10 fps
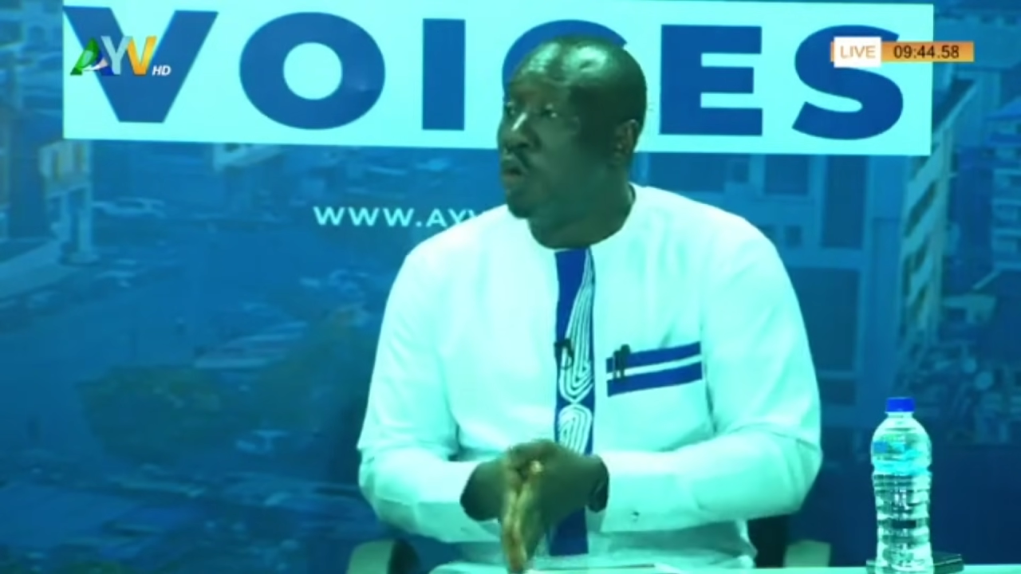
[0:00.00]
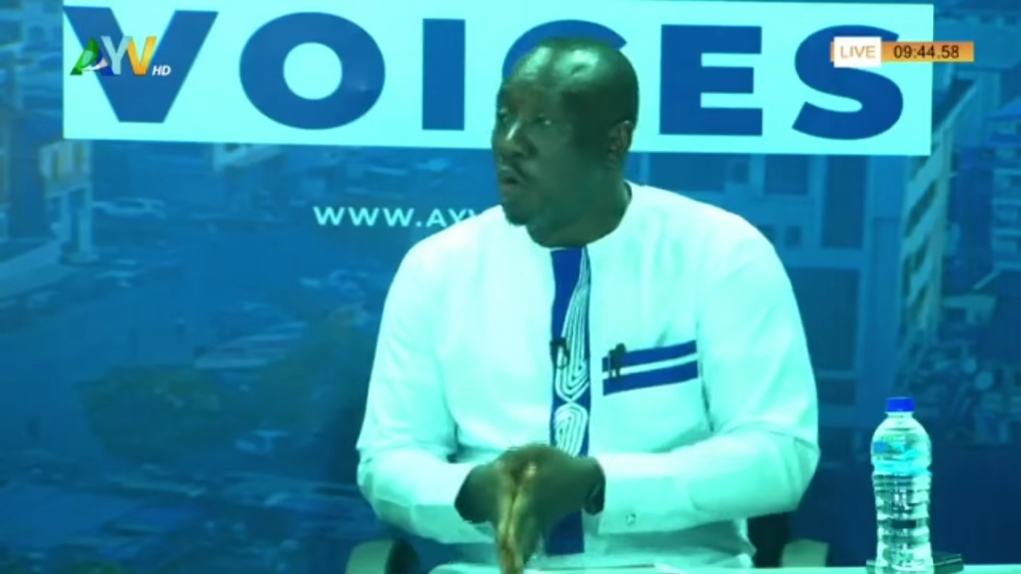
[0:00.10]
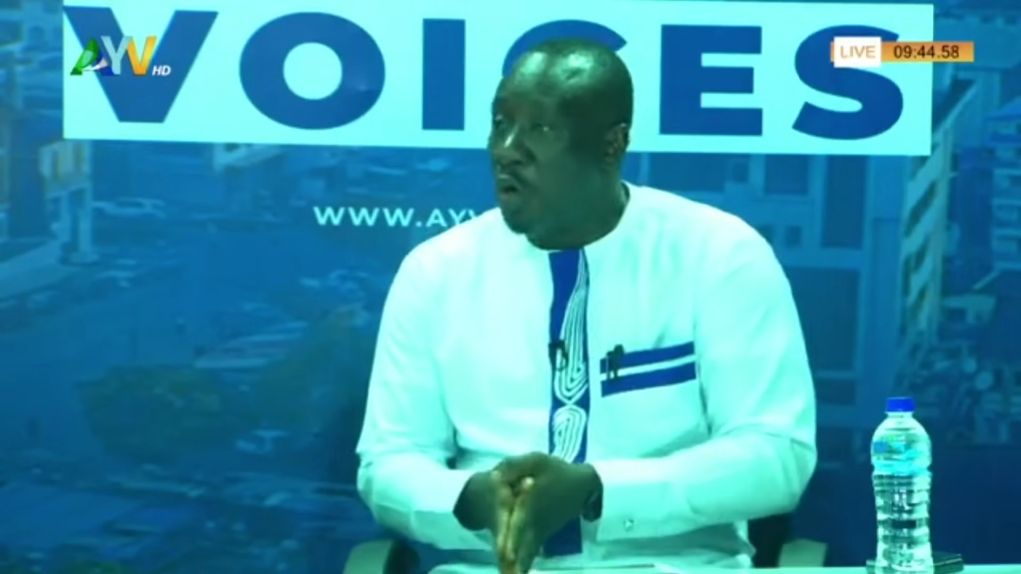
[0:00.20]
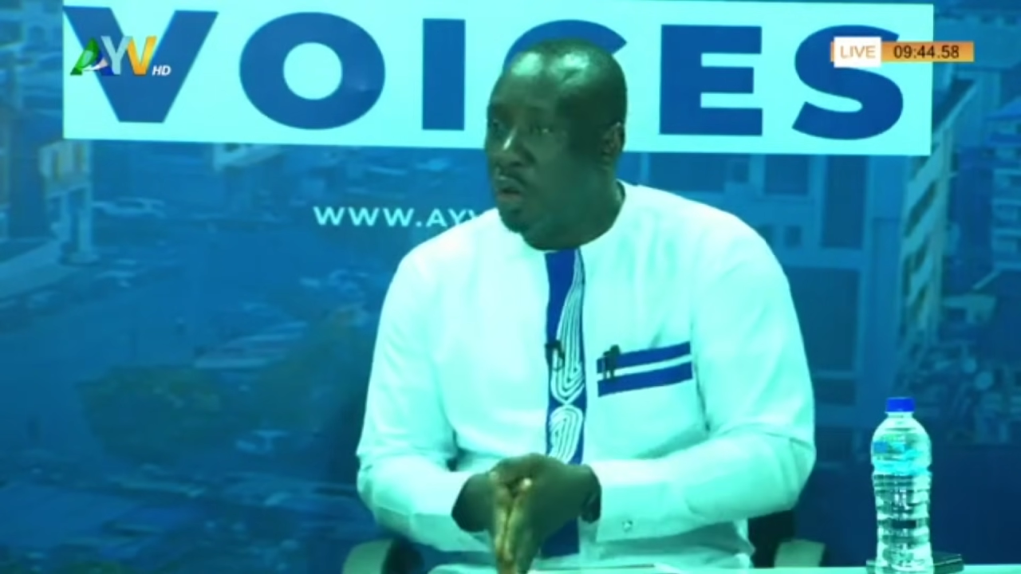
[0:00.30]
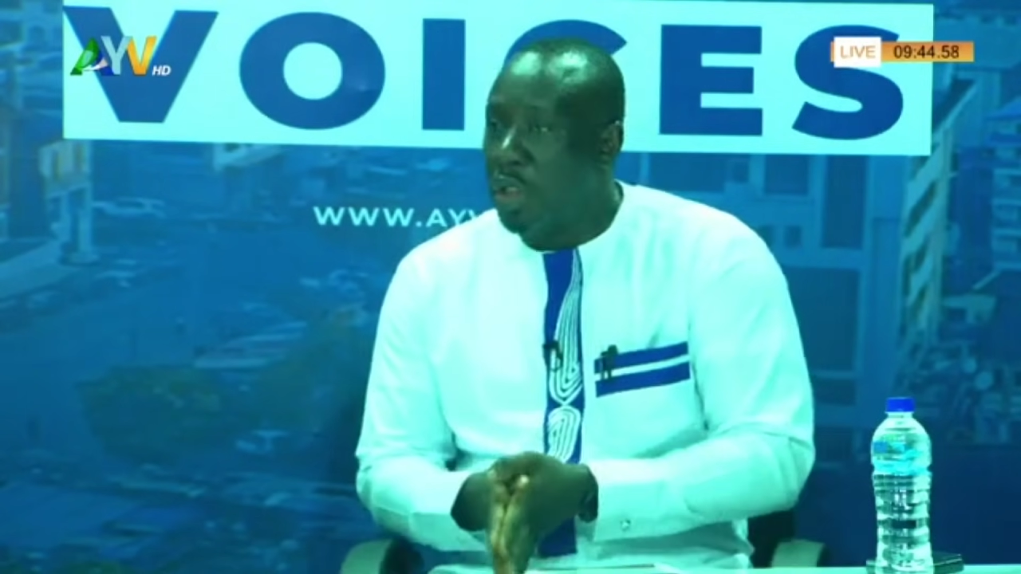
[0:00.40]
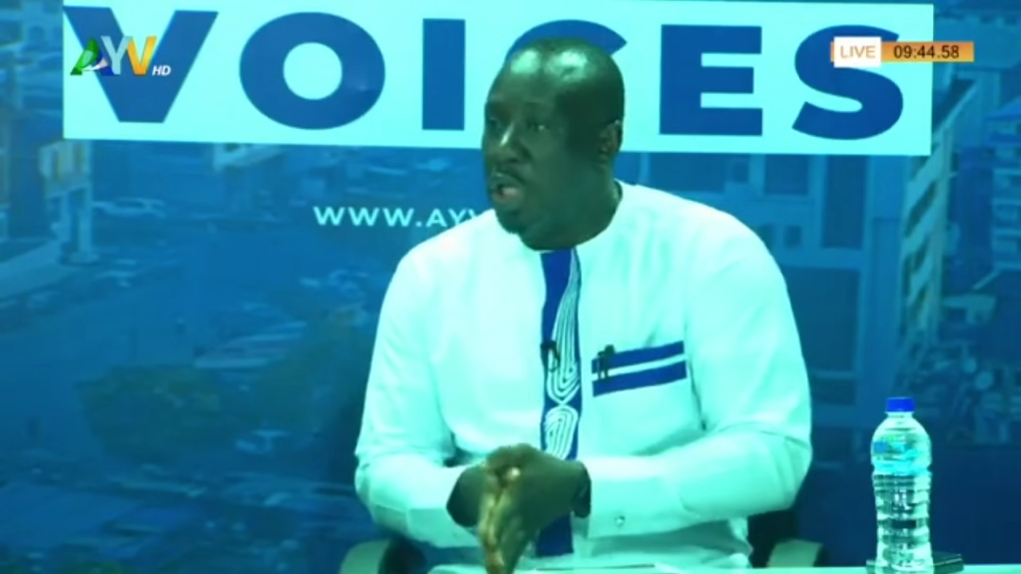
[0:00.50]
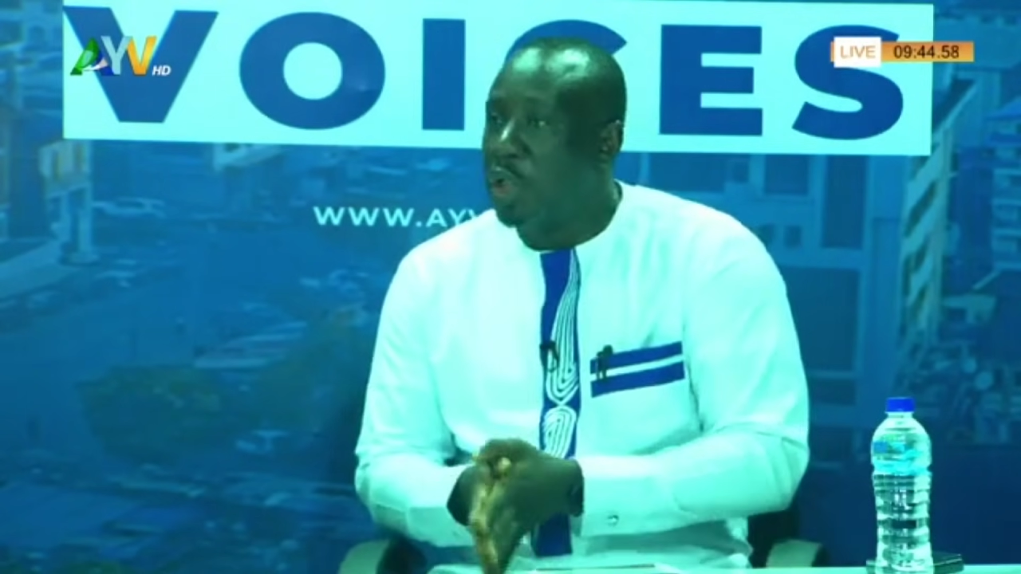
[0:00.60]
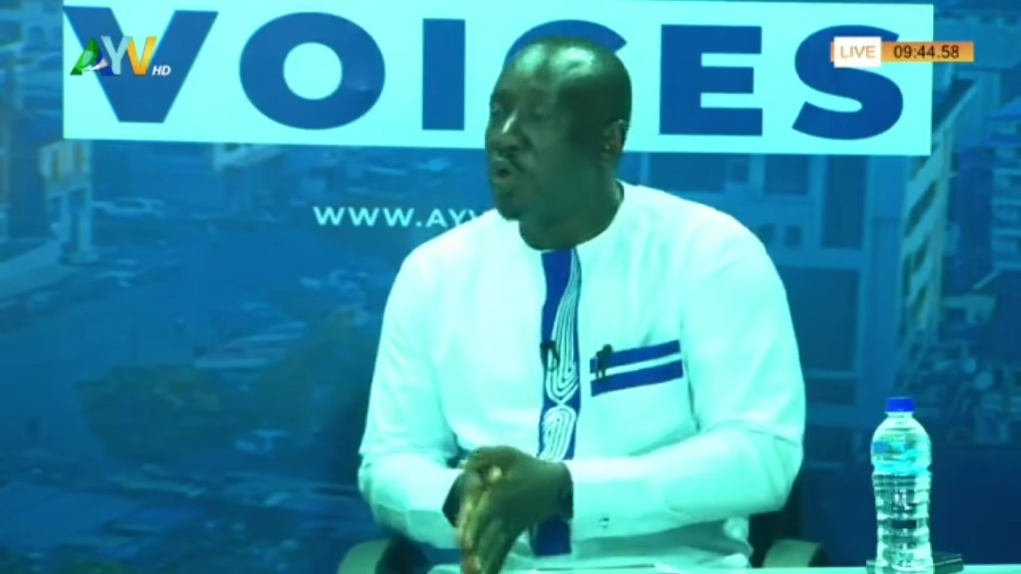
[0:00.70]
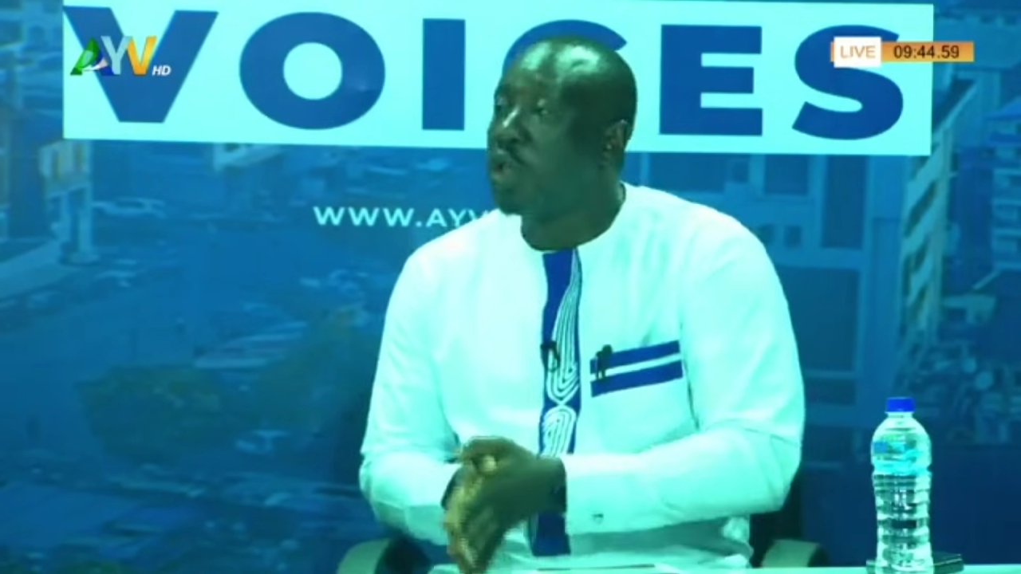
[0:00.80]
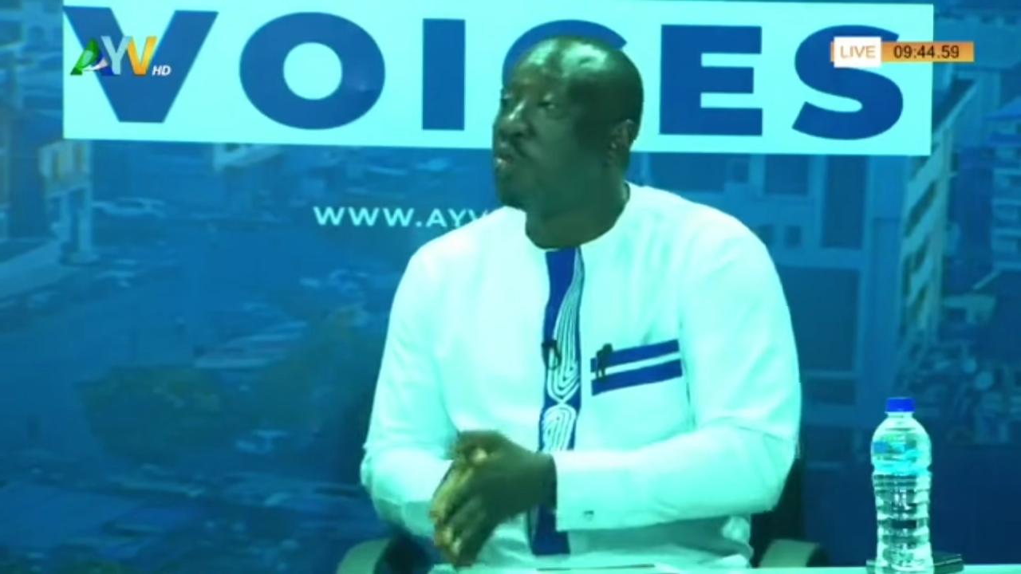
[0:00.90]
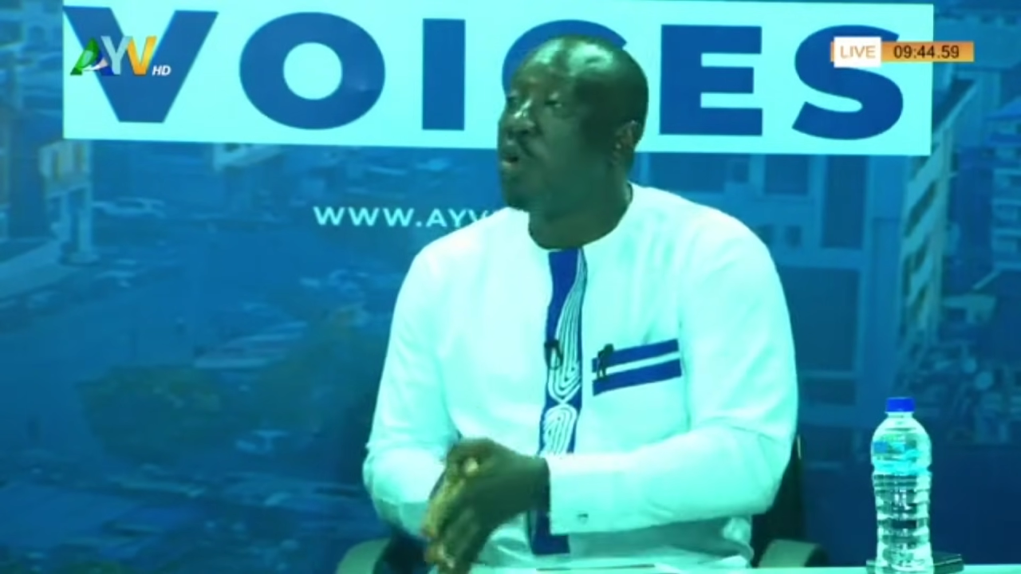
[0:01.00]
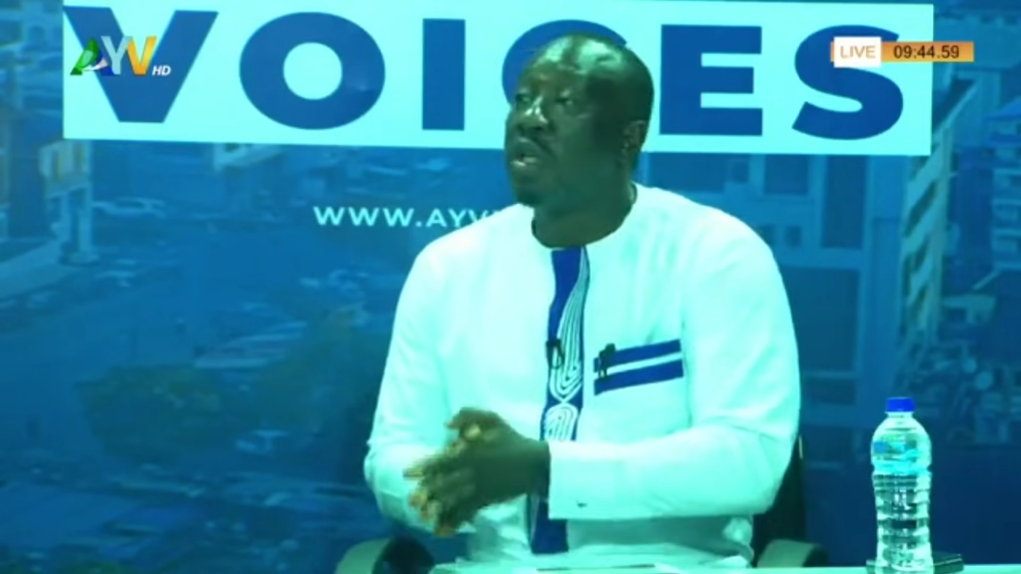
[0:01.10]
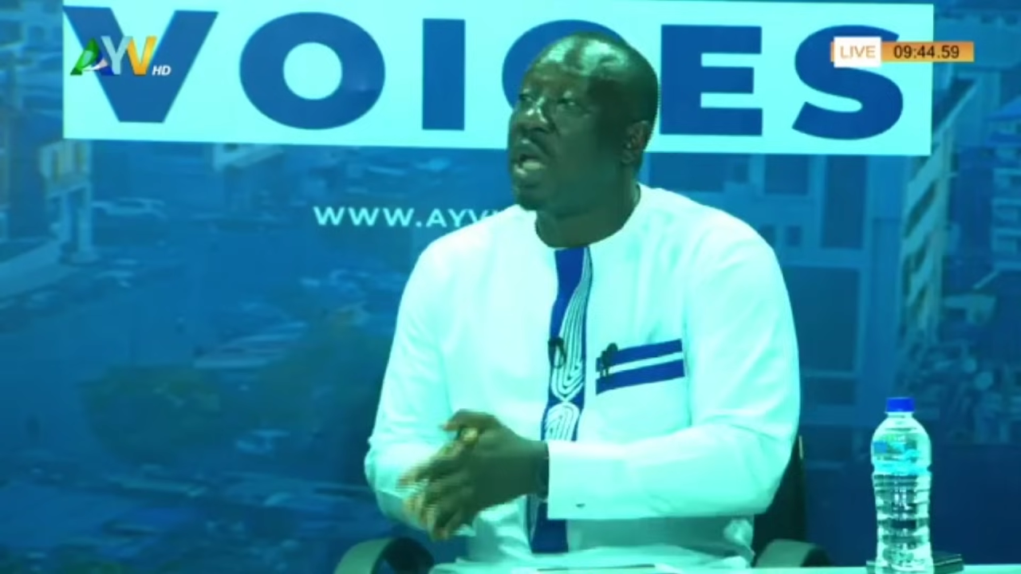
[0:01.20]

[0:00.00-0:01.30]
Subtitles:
It was more than just